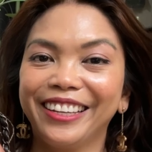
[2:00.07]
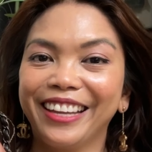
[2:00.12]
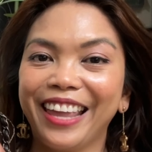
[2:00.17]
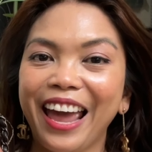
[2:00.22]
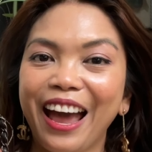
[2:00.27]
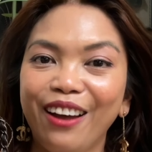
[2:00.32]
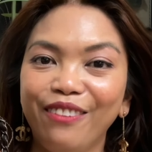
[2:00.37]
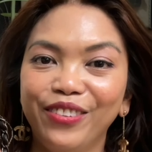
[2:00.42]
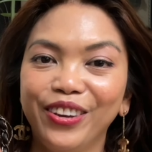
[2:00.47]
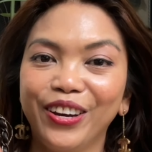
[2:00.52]

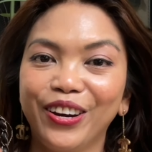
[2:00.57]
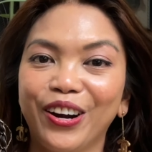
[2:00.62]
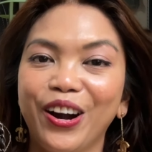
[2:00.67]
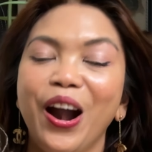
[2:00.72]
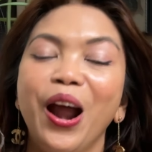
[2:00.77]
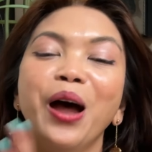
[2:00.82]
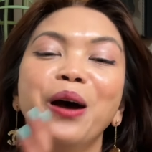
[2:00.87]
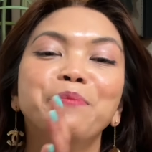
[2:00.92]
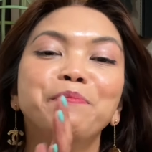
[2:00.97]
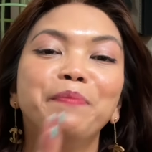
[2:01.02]
caviar,
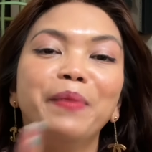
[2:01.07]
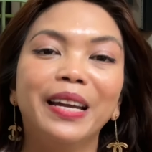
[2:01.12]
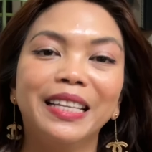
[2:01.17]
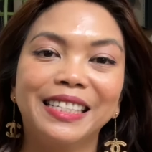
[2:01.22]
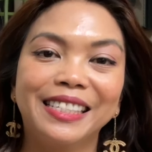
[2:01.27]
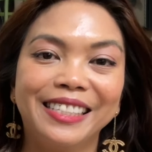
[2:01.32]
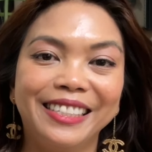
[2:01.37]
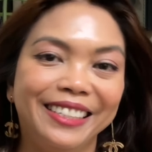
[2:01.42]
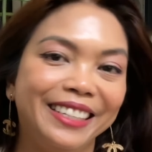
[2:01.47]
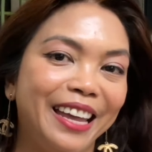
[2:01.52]
but
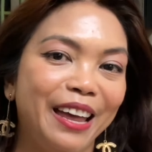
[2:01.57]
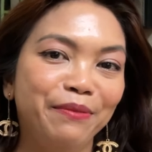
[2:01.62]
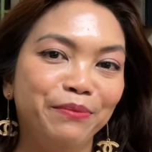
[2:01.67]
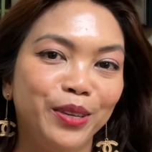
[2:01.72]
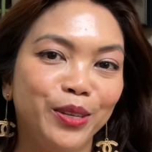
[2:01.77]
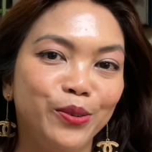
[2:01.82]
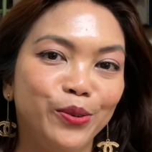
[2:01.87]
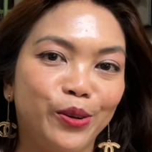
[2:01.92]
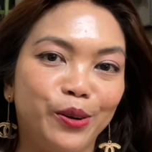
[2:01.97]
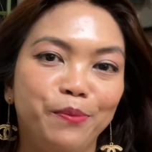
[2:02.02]
still can
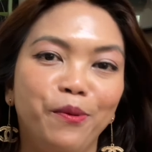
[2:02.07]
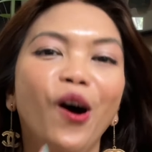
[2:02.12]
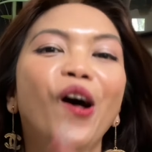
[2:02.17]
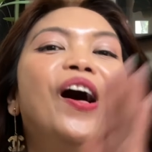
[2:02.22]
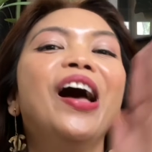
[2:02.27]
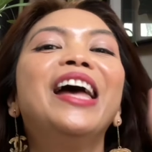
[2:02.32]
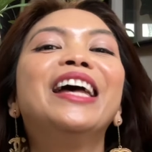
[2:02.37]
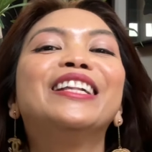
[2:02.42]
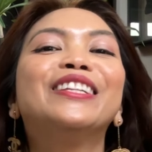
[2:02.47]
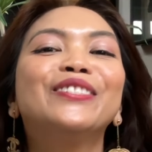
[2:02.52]
be durable.
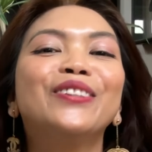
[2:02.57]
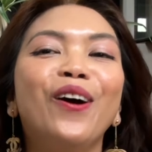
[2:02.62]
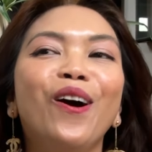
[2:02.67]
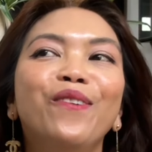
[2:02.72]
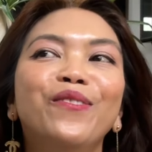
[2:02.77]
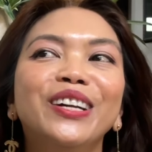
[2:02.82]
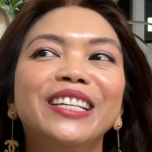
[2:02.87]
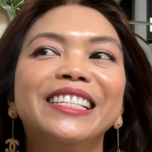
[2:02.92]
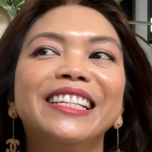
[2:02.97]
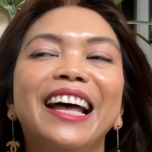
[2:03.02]
It's
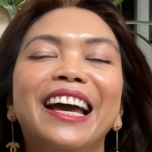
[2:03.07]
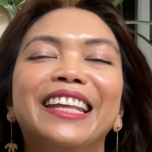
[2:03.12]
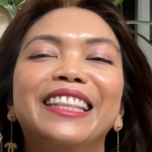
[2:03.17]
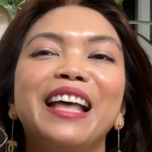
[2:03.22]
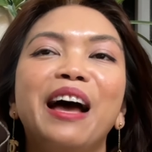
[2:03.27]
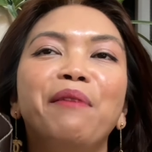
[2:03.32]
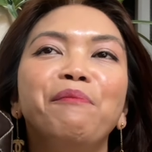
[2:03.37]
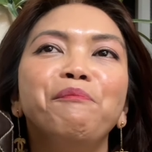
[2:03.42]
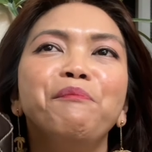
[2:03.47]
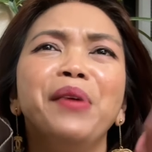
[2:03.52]
almost like
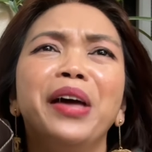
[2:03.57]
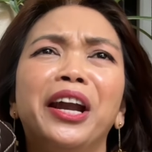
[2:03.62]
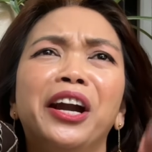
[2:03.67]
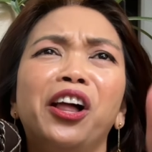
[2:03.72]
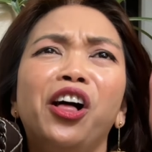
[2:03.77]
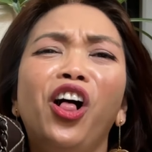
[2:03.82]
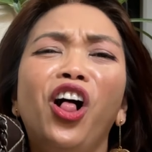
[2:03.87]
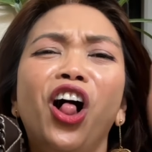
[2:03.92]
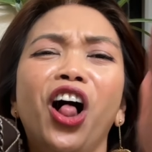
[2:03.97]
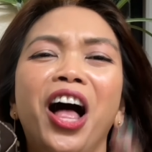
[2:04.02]
that
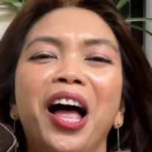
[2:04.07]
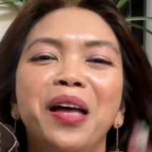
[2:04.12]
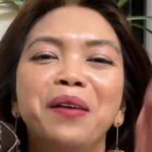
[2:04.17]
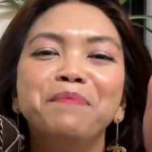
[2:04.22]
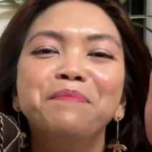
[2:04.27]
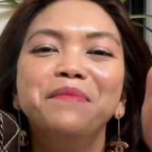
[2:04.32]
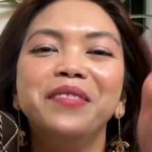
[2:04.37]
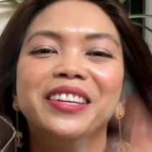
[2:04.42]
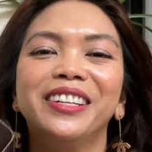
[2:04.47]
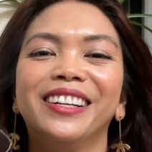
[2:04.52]
middle
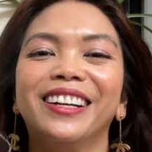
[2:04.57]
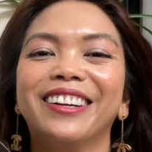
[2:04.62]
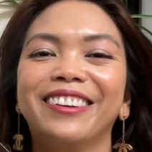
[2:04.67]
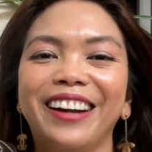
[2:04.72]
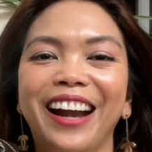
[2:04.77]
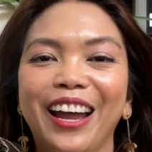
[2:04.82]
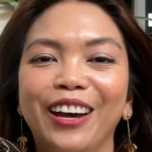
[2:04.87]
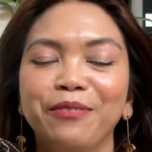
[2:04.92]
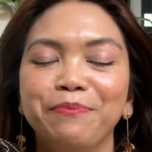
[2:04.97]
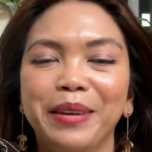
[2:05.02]

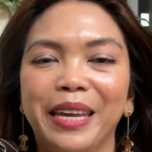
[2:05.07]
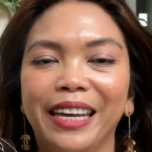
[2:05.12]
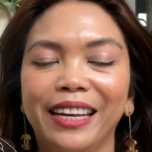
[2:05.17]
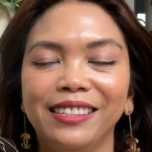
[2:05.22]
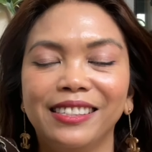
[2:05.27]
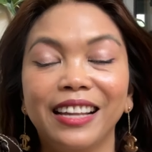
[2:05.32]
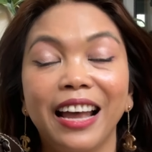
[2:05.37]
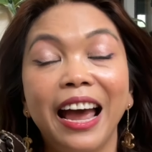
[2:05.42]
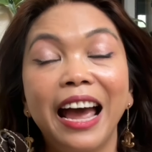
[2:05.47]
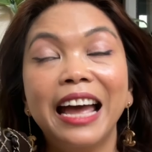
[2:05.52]
ground,
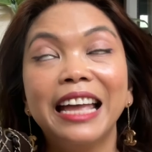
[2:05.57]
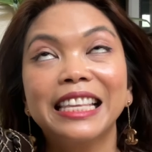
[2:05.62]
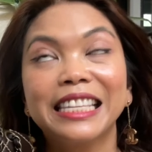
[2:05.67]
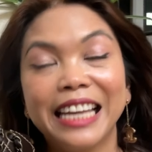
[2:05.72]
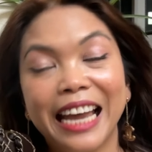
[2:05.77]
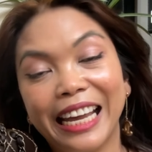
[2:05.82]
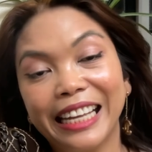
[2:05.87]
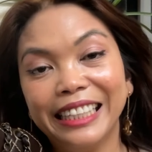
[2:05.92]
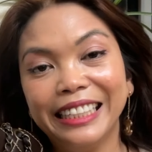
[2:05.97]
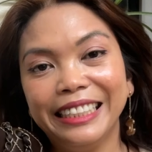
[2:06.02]
because
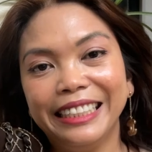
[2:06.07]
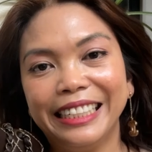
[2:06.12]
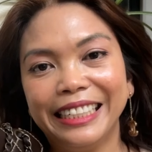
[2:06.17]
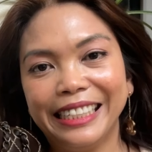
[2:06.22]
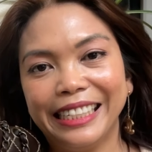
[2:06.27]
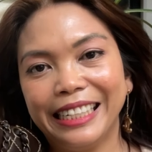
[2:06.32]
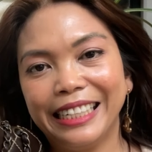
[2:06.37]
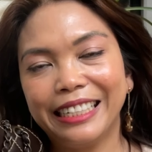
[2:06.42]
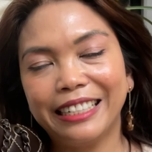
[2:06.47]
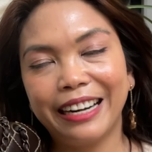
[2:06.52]

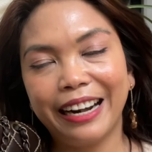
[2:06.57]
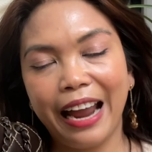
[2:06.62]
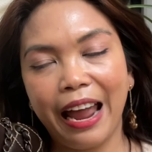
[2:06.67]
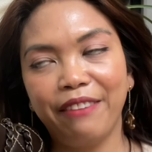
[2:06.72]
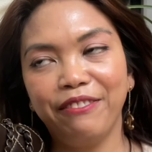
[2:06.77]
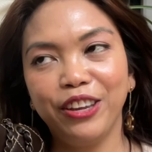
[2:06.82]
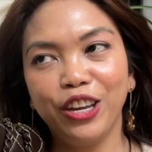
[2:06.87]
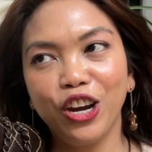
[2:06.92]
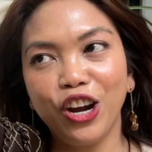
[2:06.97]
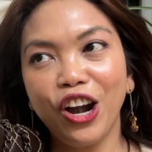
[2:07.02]
technically
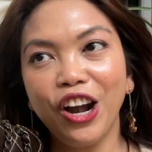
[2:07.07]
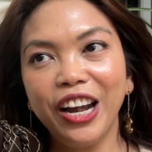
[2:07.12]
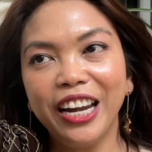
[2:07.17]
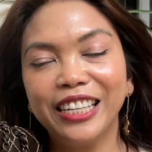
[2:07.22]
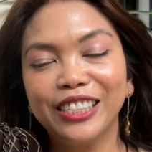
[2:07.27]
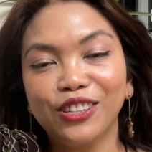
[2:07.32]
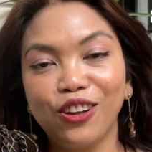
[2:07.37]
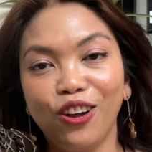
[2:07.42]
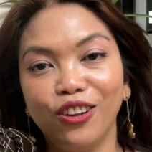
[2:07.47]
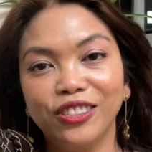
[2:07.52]
caviar
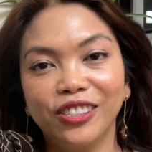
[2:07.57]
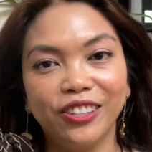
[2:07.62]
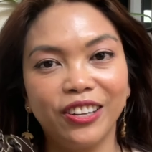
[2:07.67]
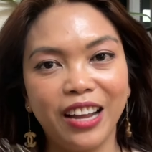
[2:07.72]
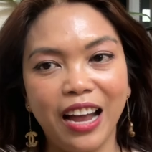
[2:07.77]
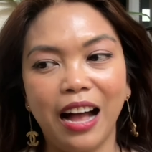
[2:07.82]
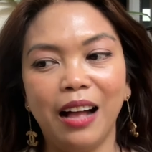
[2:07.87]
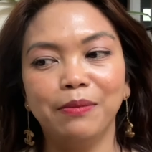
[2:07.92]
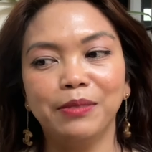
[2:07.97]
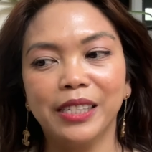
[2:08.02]
is also
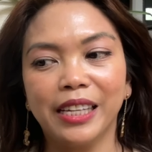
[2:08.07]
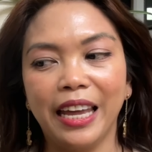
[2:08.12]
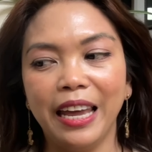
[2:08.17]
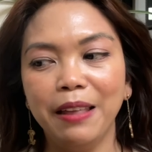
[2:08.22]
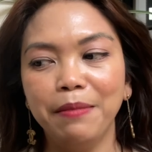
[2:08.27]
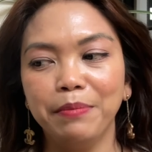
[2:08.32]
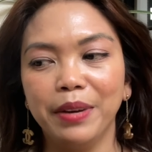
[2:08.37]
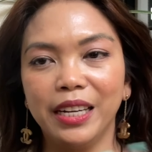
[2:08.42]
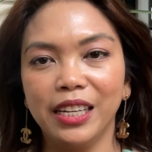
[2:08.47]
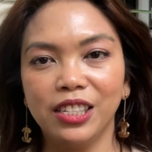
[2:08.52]

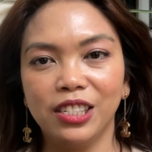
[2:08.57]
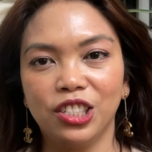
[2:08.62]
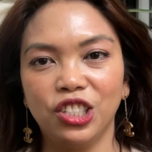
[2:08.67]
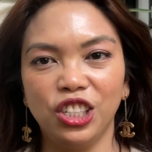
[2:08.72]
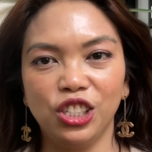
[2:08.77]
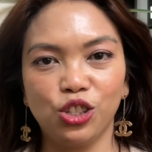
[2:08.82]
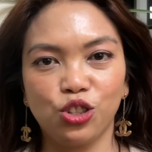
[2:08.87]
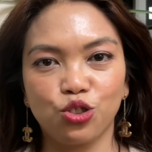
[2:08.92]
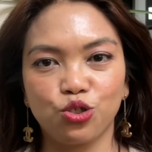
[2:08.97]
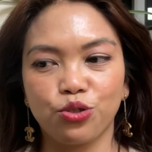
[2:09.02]
calfskin, but it's
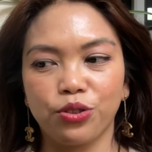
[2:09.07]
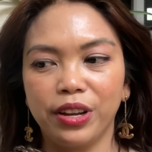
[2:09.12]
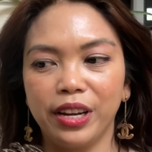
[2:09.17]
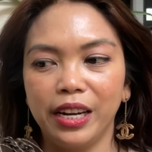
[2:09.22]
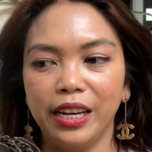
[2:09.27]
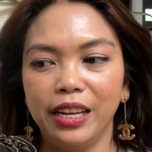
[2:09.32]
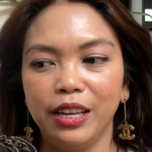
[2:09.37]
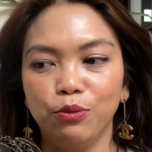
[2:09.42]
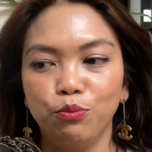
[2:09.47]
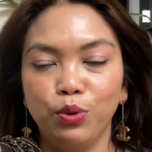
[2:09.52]
just
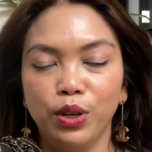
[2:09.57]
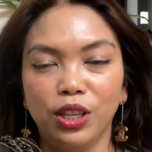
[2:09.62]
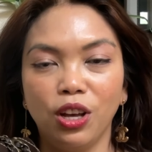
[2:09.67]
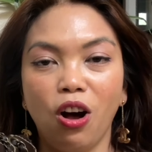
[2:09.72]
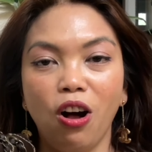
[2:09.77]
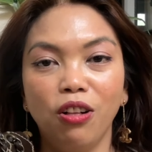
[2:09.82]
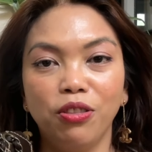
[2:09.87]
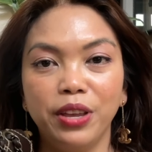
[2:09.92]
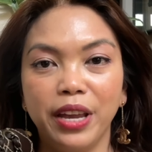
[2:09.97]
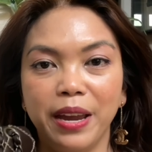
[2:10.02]
treated with
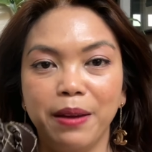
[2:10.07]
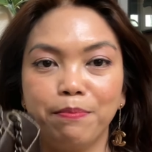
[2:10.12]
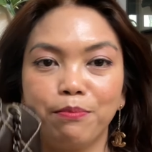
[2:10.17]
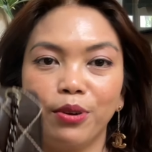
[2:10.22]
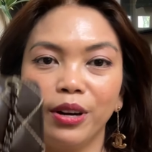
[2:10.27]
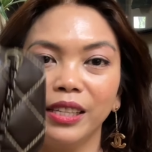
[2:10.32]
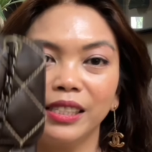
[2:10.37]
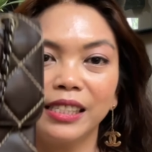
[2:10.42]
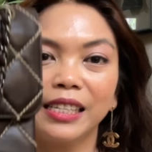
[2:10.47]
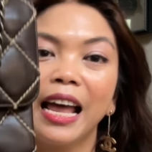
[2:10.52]
all the
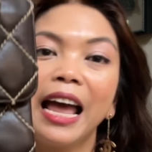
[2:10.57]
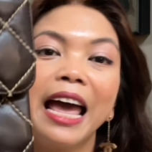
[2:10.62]
imprints.